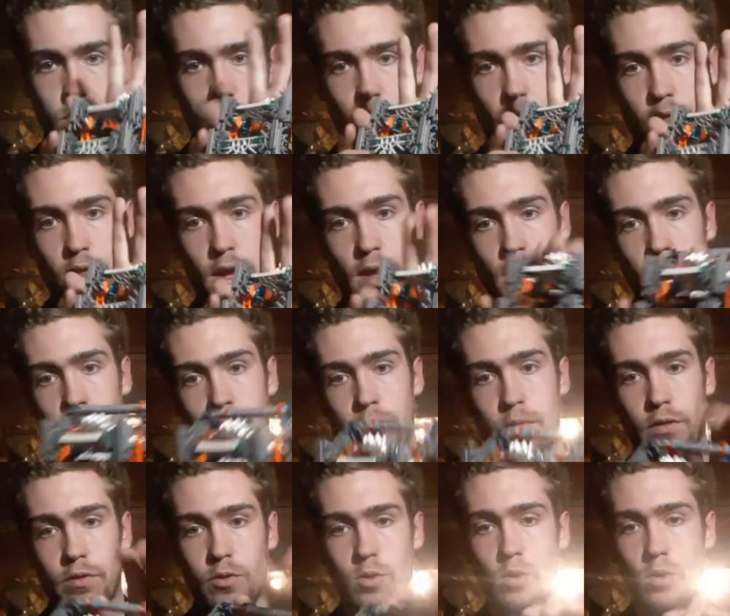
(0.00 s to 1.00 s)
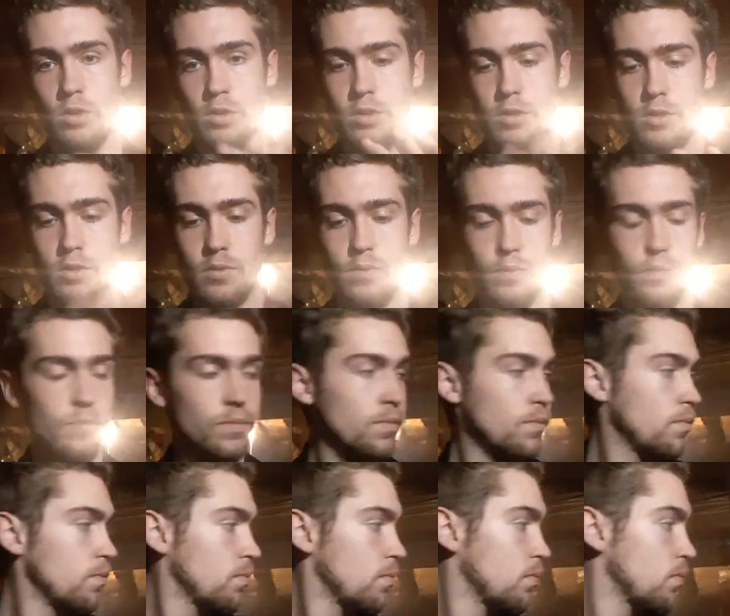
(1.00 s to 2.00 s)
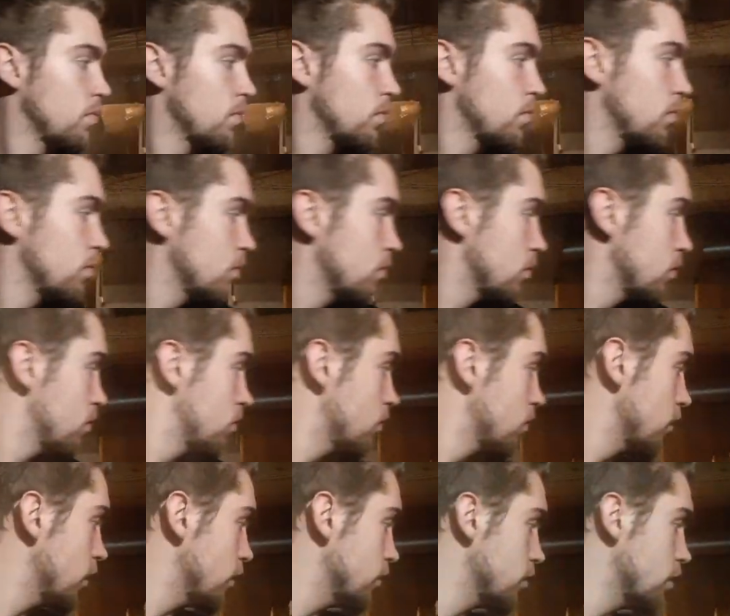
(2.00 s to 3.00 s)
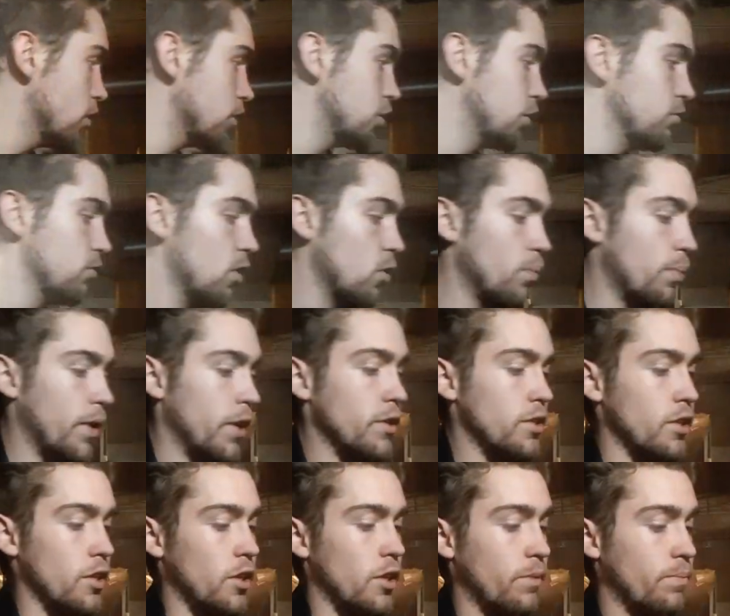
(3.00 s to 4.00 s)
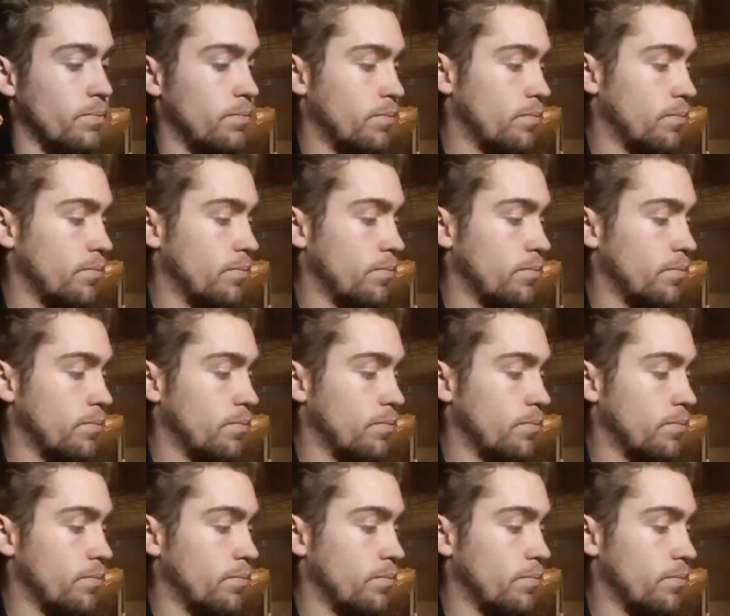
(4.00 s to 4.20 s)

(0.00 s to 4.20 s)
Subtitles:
And then, of course, that's all she wrote, basically.